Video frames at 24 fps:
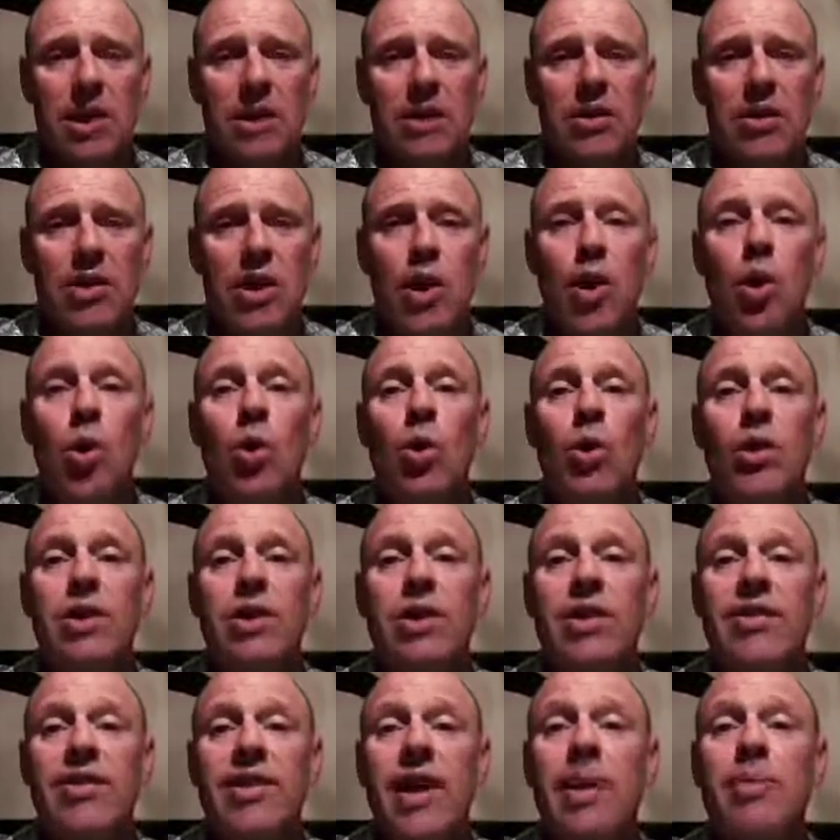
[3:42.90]
The old
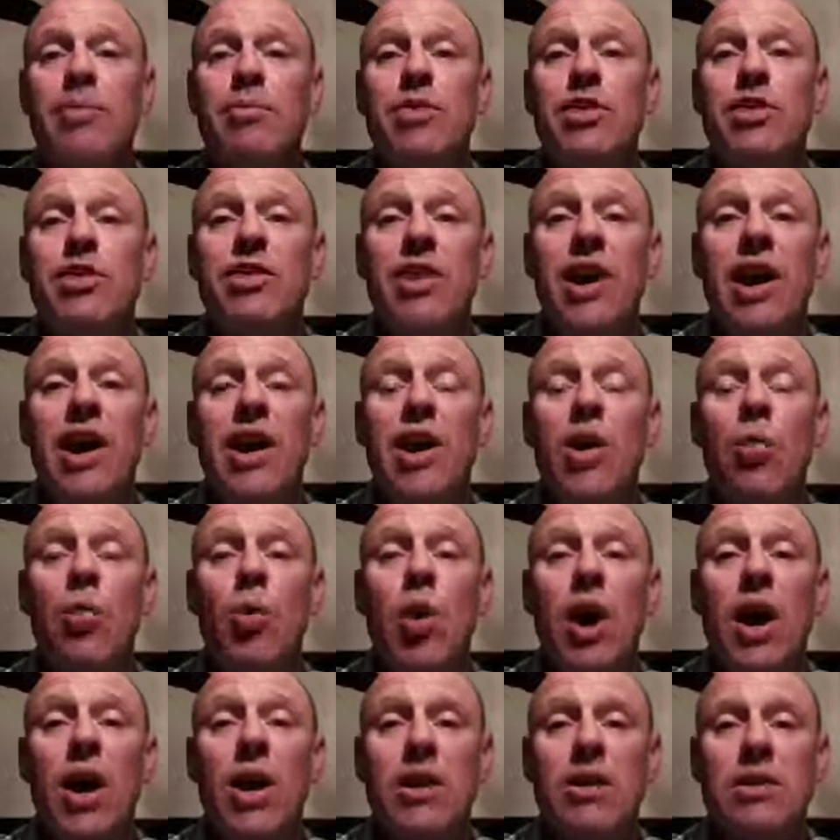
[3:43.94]
condemned to die a
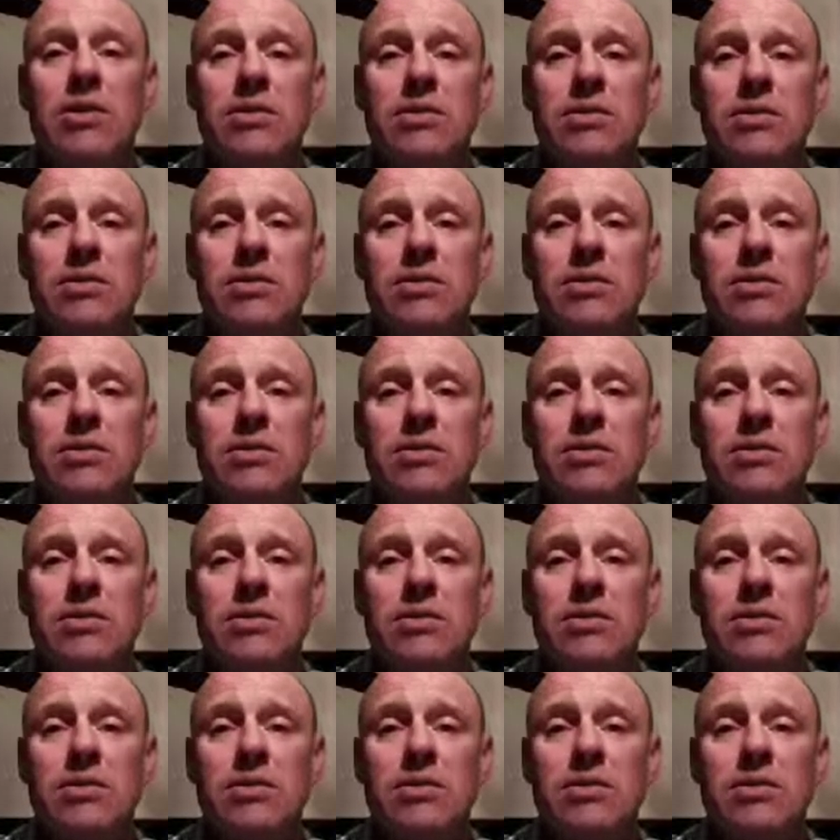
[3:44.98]
while,